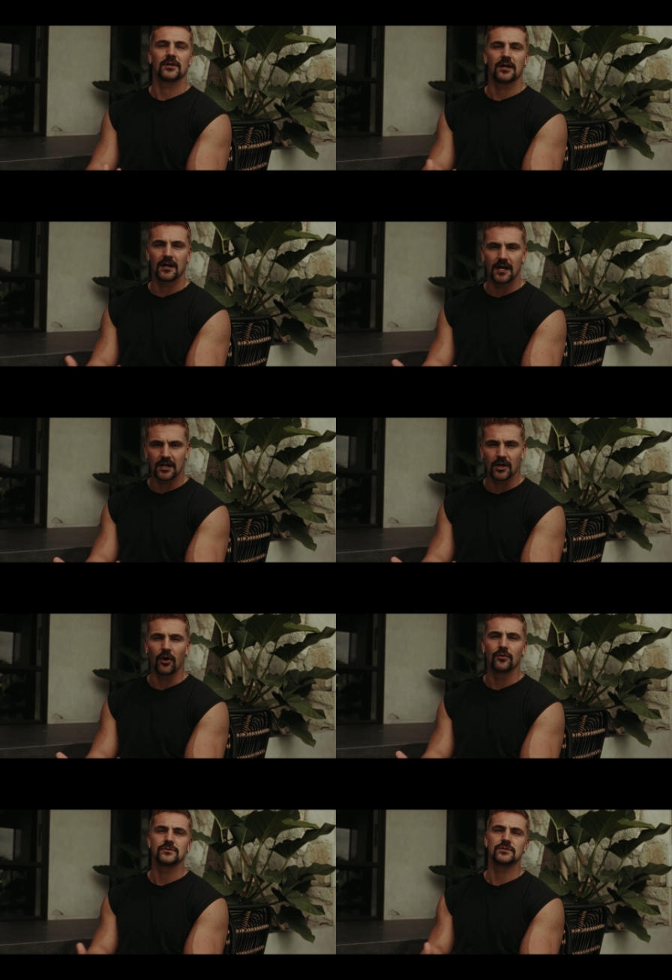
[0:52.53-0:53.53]
a
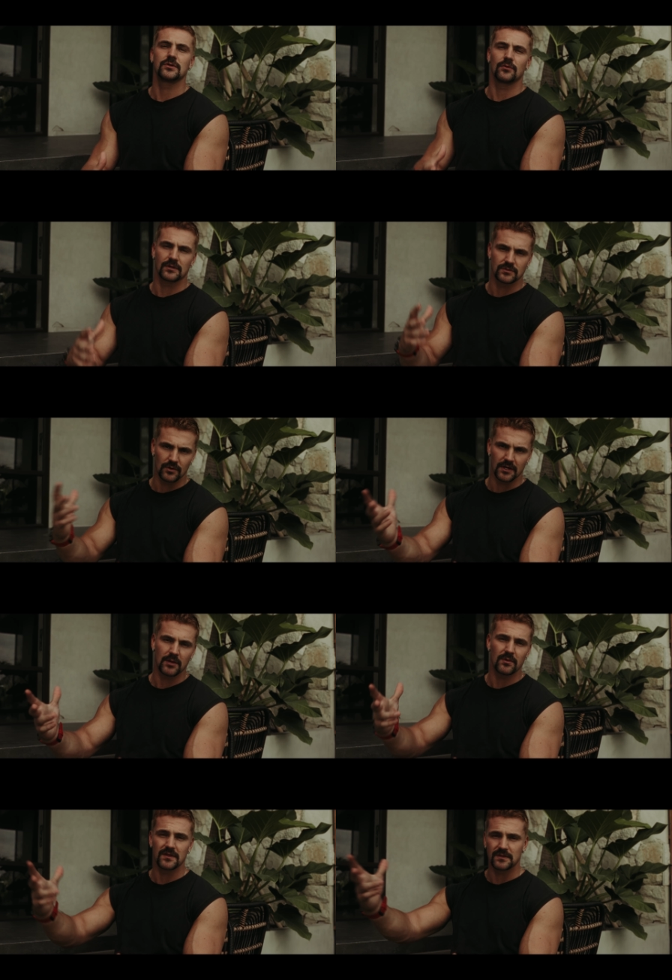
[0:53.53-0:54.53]
coach who I was
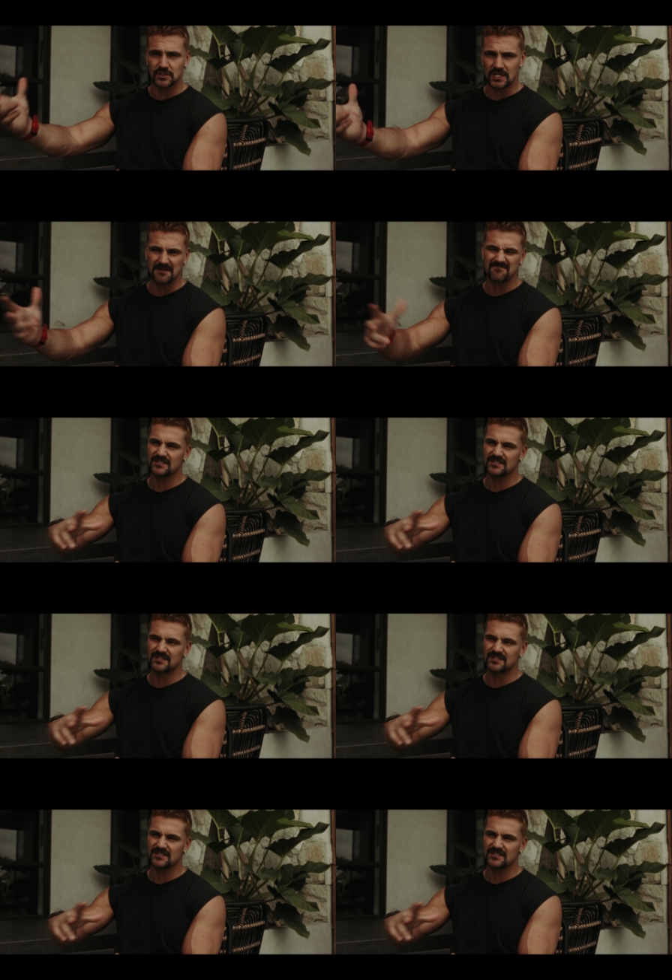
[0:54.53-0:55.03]
working with at the gym,